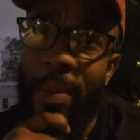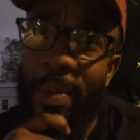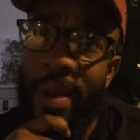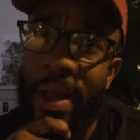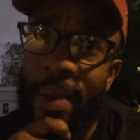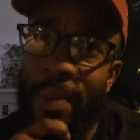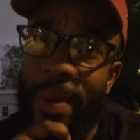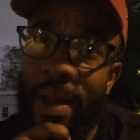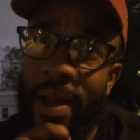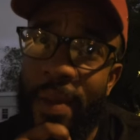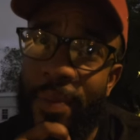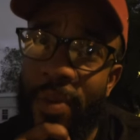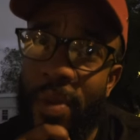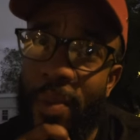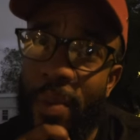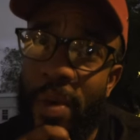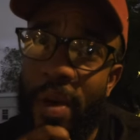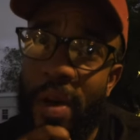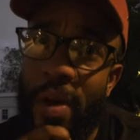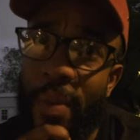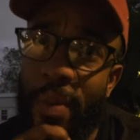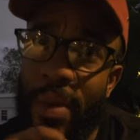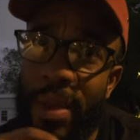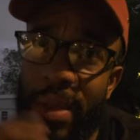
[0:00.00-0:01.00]
pick it back up
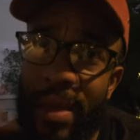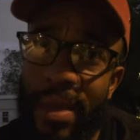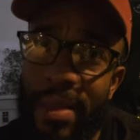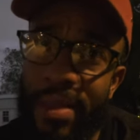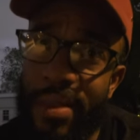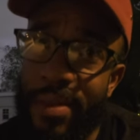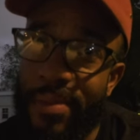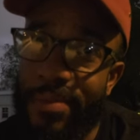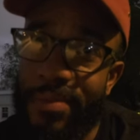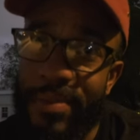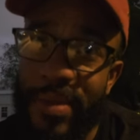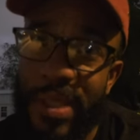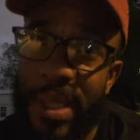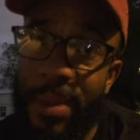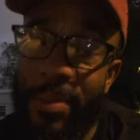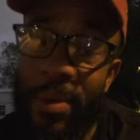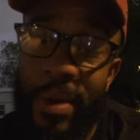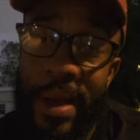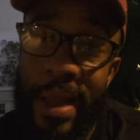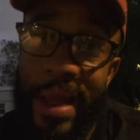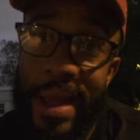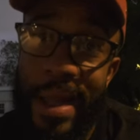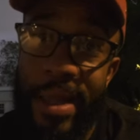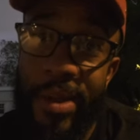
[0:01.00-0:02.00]
tomorrow because your
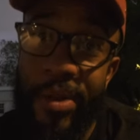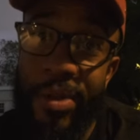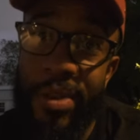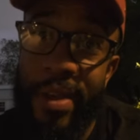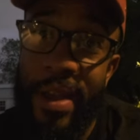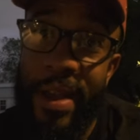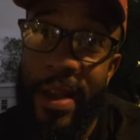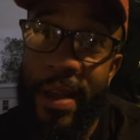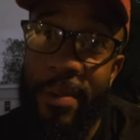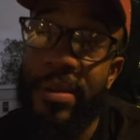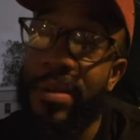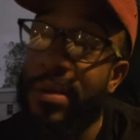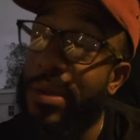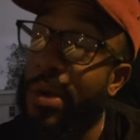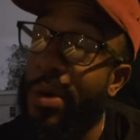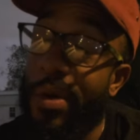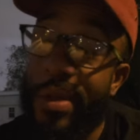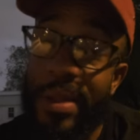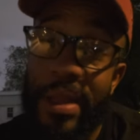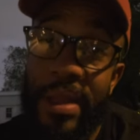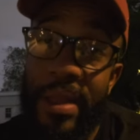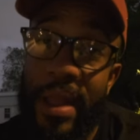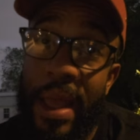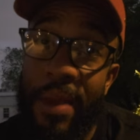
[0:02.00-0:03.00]
boy ain't got no job
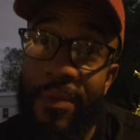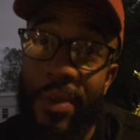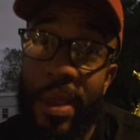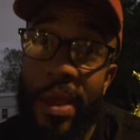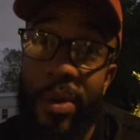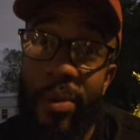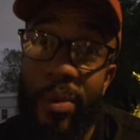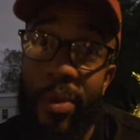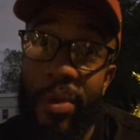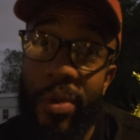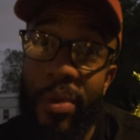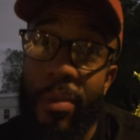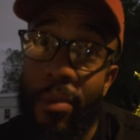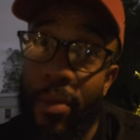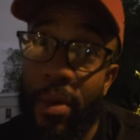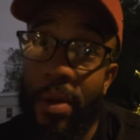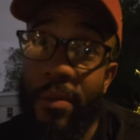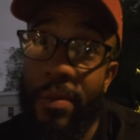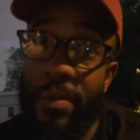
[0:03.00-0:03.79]
quarantine life equals more